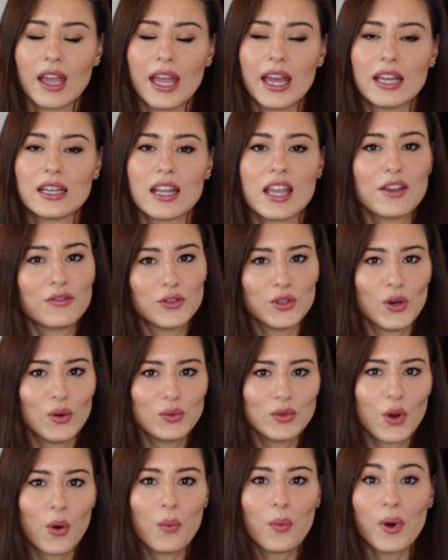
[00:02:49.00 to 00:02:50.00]
And if you
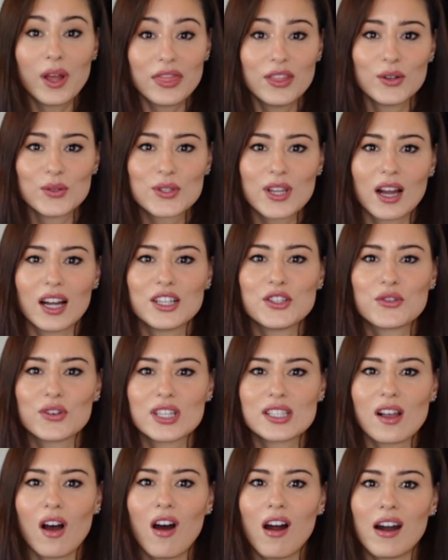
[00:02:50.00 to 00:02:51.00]
don't know what those
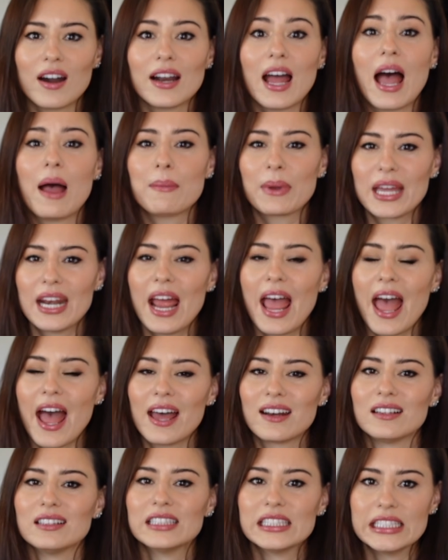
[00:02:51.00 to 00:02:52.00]
countries are, I'm going to
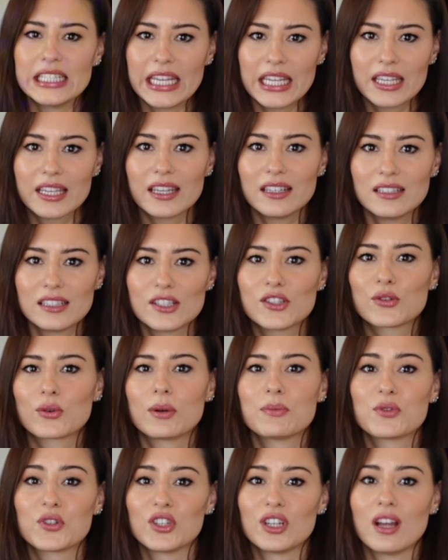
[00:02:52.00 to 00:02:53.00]
add a link in the
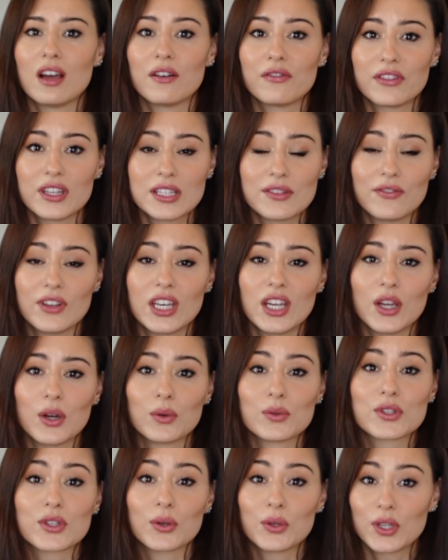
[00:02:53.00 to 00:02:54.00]
description of this
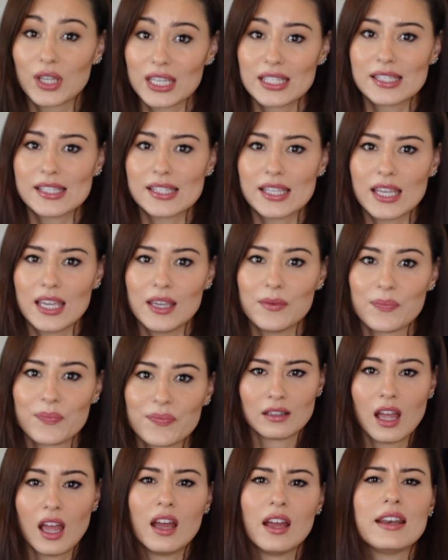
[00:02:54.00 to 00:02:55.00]
video so you can see.
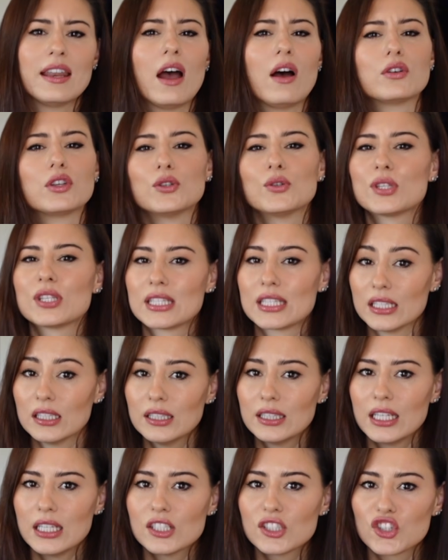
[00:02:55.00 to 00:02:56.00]
Now, you
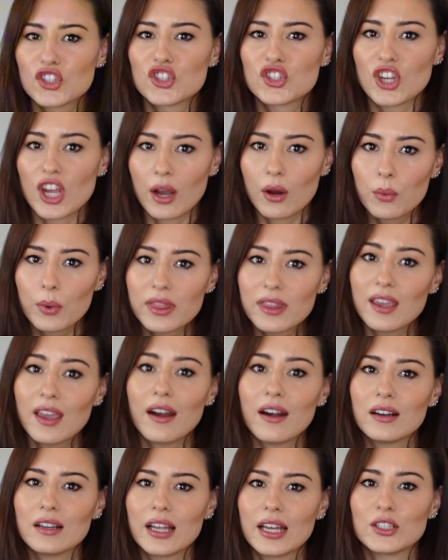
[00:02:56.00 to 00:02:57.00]
still need to check with the
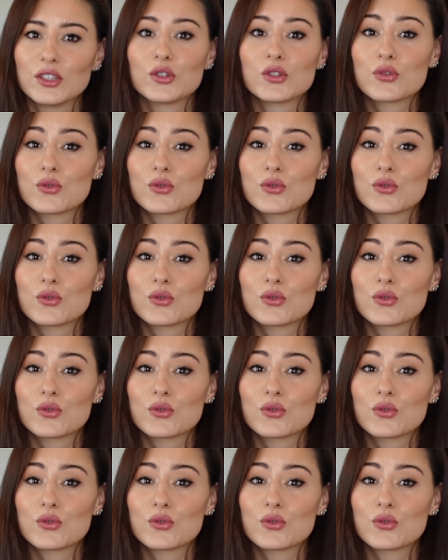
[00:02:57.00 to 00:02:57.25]
airline you're